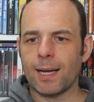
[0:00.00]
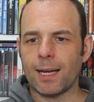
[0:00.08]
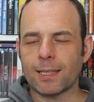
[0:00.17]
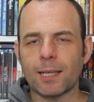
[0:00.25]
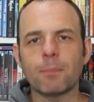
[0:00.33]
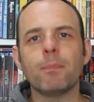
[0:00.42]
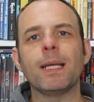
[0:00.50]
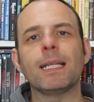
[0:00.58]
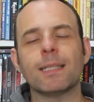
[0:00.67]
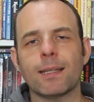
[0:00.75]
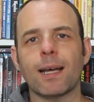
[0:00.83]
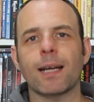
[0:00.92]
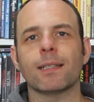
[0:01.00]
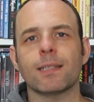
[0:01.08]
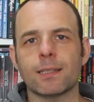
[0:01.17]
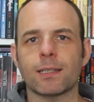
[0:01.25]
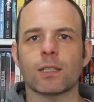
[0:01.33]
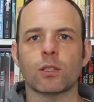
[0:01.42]
And I made that
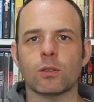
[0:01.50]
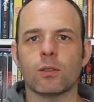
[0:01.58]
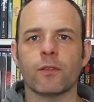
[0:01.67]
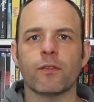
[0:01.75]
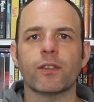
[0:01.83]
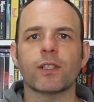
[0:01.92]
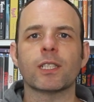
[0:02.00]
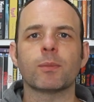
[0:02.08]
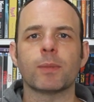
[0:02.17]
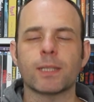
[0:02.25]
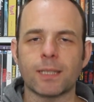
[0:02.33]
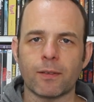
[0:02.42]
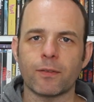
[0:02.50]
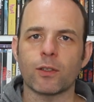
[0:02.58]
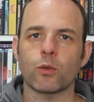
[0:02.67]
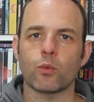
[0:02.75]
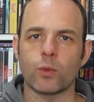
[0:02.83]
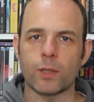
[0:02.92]
decision for a specific
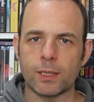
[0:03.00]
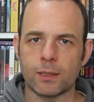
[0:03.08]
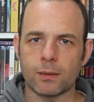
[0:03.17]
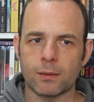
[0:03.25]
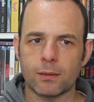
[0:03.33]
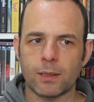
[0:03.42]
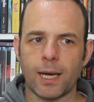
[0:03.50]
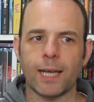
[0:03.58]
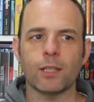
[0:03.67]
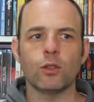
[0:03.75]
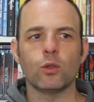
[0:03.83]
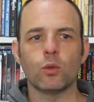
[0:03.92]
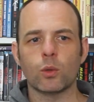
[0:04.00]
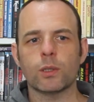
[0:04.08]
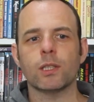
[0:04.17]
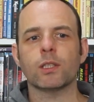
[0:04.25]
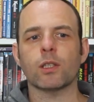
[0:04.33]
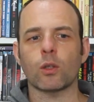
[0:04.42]
reason. I
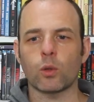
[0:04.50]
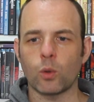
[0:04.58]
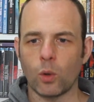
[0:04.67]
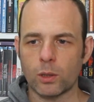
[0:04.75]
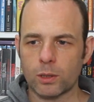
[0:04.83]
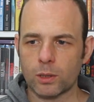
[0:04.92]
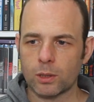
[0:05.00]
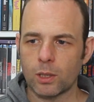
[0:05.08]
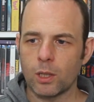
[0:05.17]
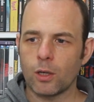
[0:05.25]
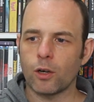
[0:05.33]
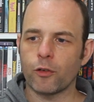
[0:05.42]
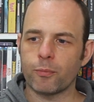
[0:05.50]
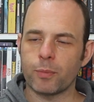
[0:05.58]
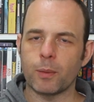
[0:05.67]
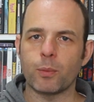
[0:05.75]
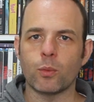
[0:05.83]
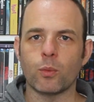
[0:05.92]
noticed a lot of
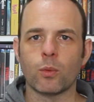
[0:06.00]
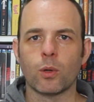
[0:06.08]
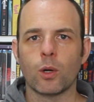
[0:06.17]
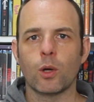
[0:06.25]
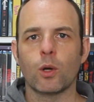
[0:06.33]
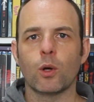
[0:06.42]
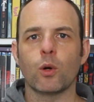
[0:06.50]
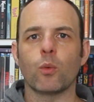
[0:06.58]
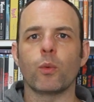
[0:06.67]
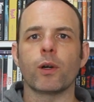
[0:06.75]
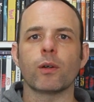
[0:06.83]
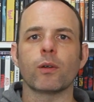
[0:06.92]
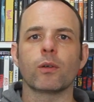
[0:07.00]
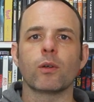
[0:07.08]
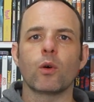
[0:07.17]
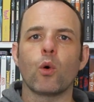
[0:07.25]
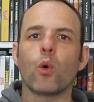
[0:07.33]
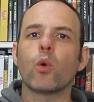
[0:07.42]
people were
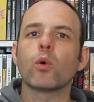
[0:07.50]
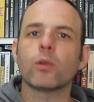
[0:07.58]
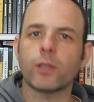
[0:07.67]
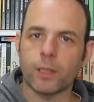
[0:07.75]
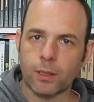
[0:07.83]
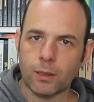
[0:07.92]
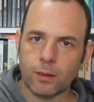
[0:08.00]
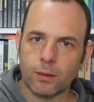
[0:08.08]
hoarding,